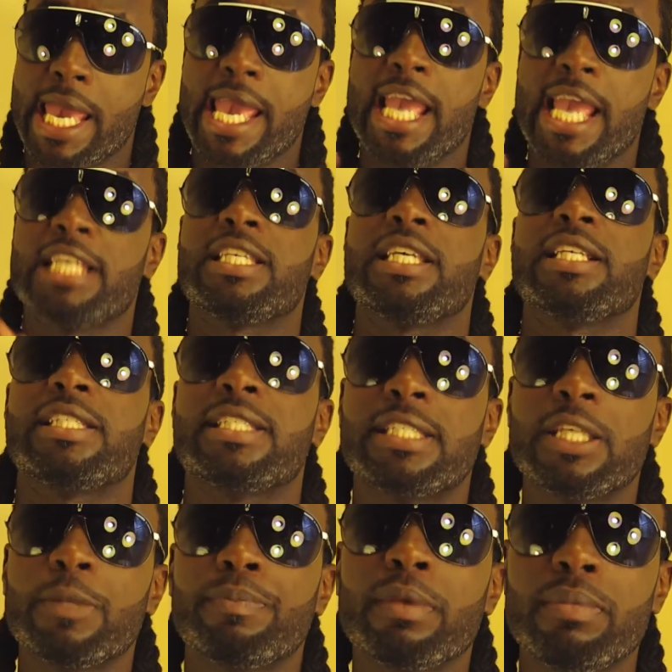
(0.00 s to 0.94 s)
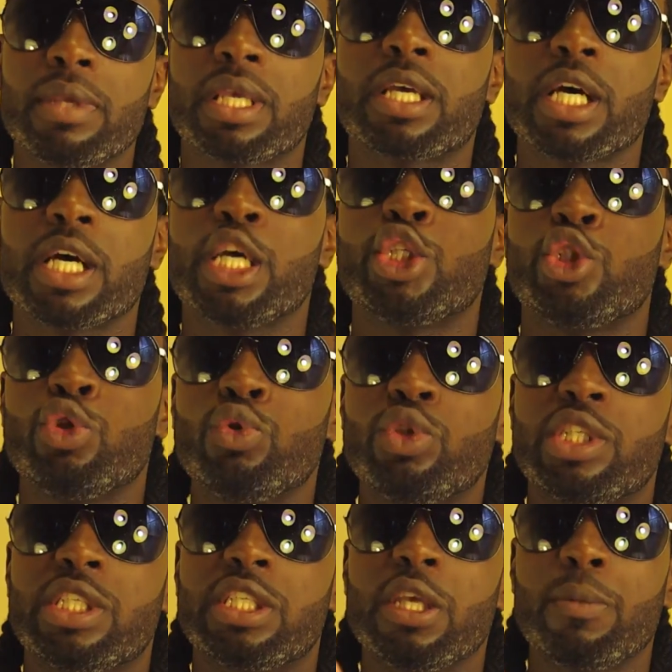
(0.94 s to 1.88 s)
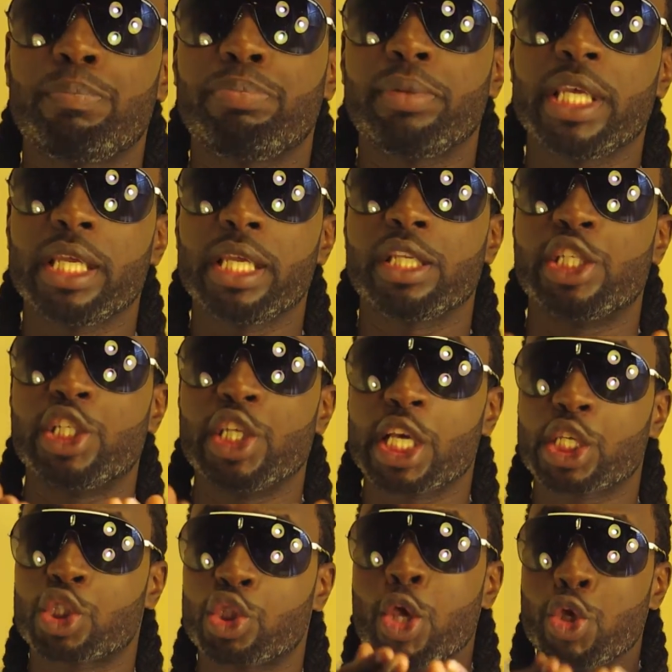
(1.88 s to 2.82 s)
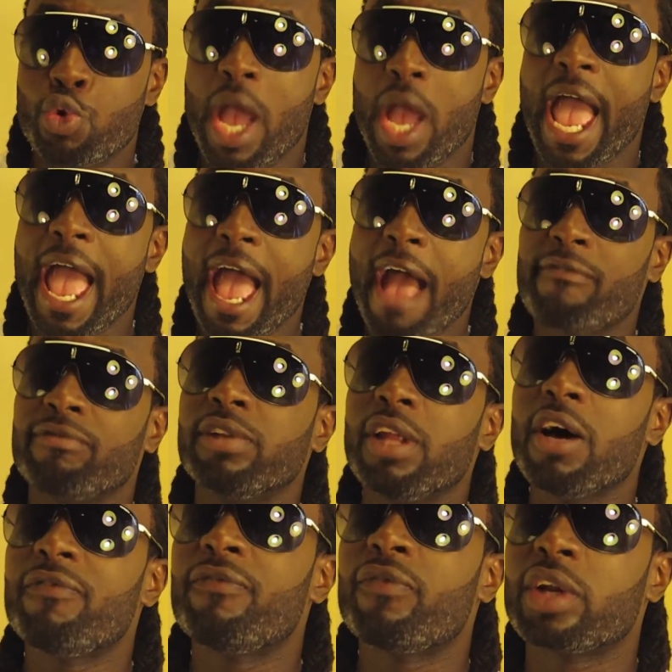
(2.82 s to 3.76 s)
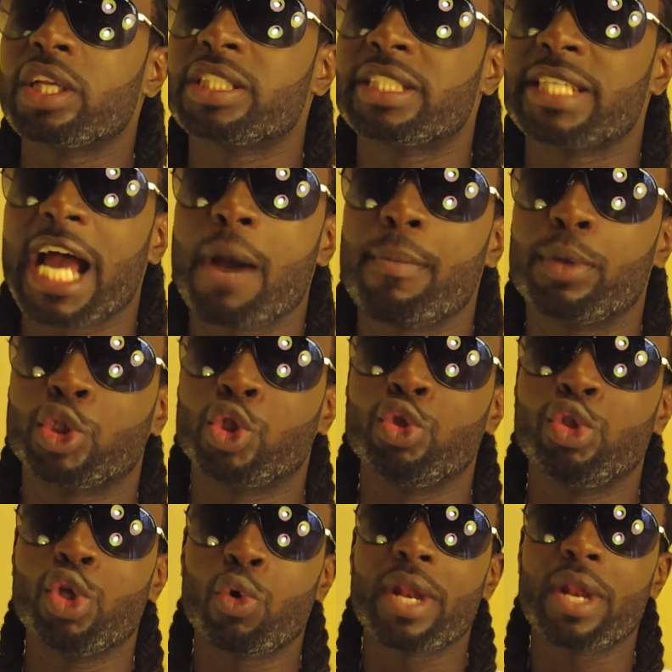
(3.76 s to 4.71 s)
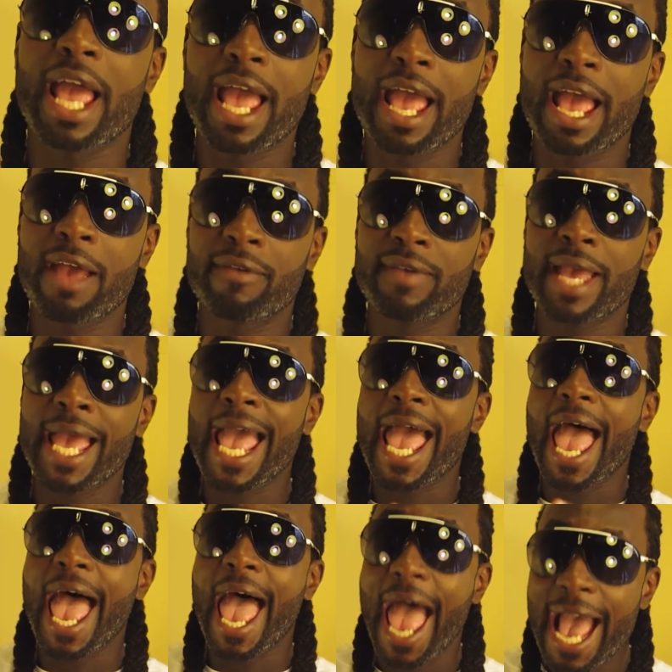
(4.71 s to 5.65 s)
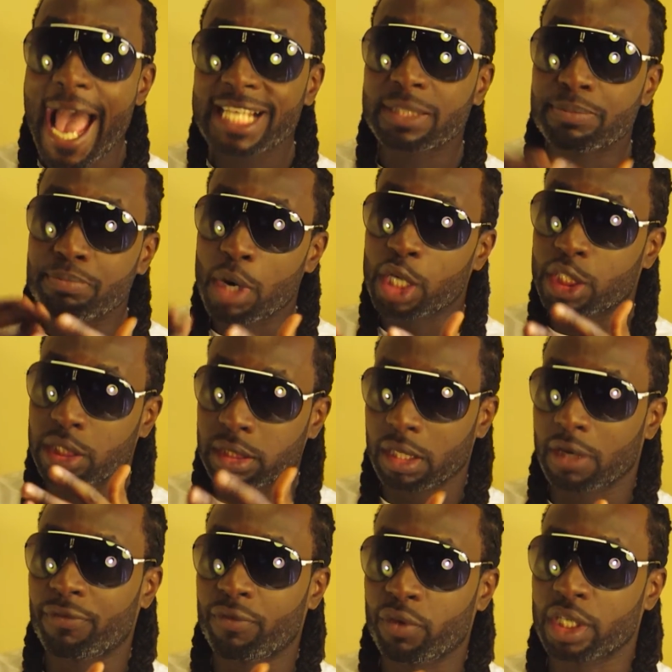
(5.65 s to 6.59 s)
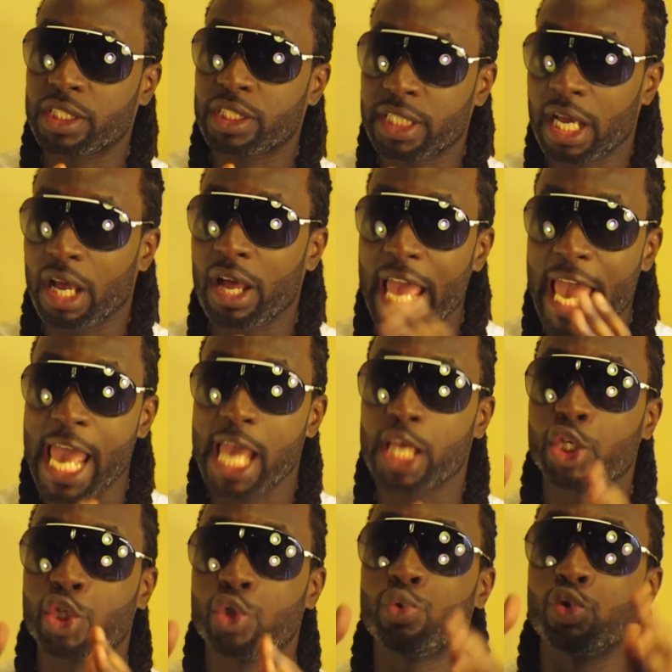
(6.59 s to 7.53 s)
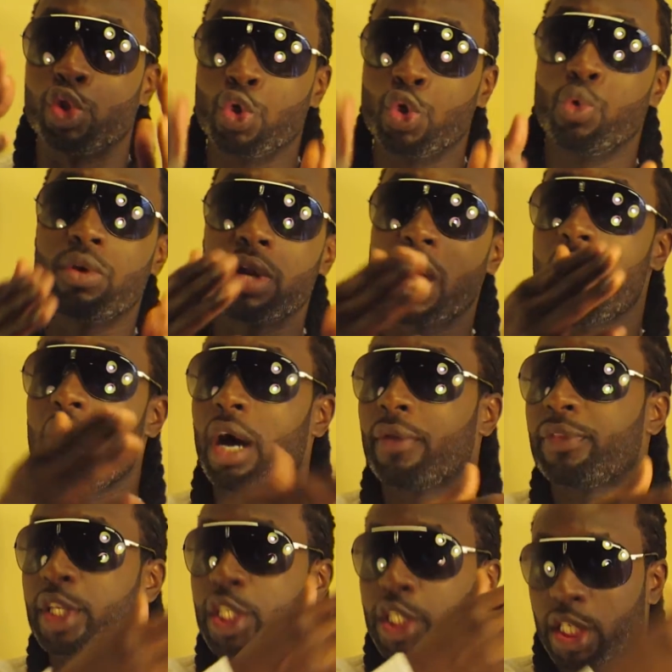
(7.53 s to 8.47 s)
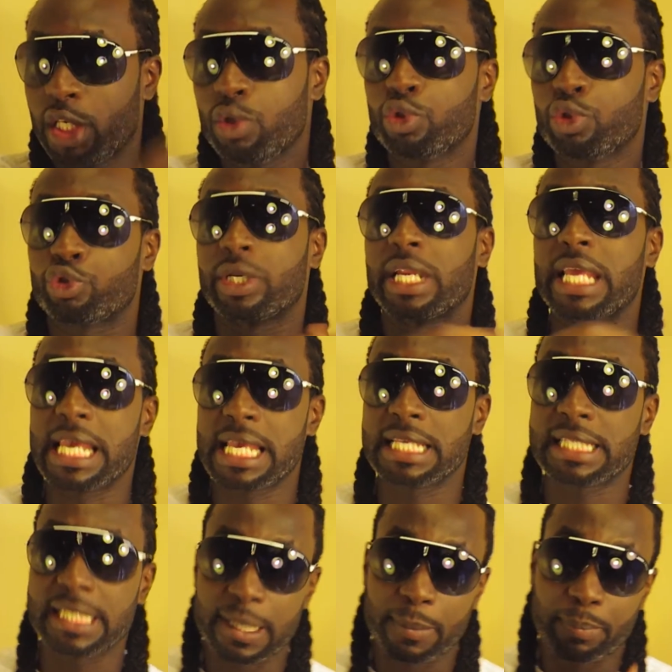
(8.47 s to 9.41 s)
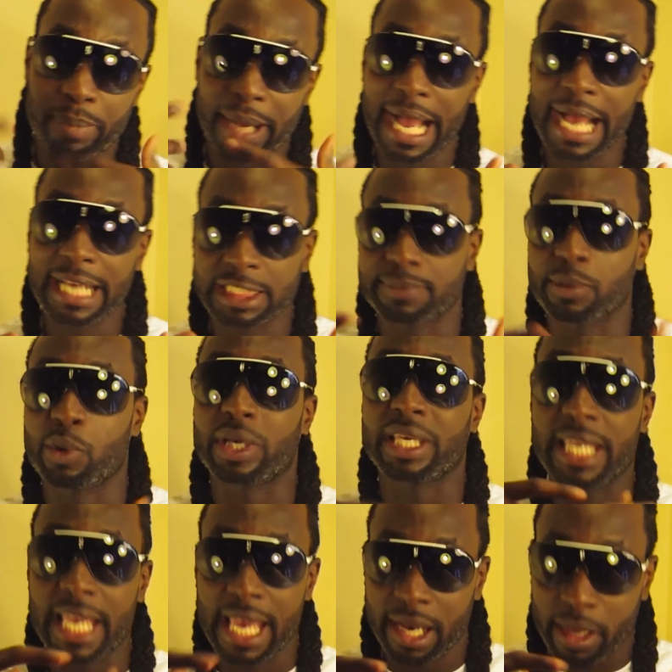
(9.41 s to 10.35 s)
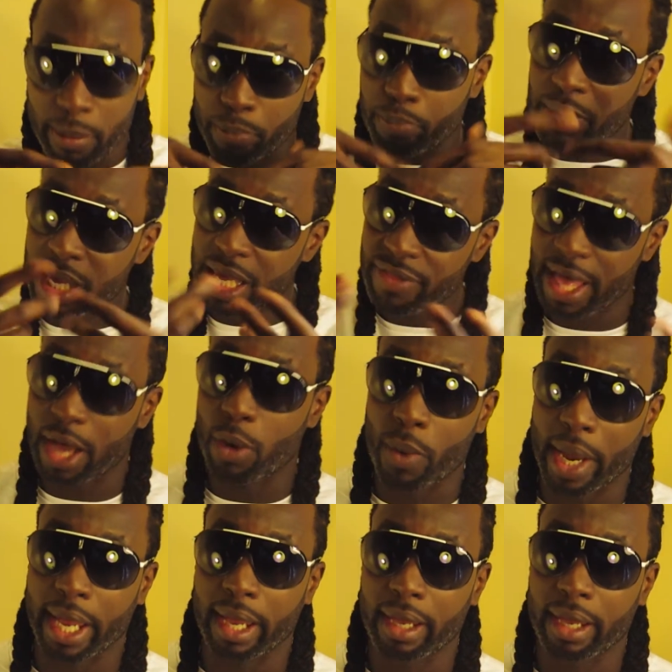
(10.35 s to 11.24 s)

Is it simply because you have love for the child, but you don't have as much love for the child as you do the other children? Is it possible? Can it be that way?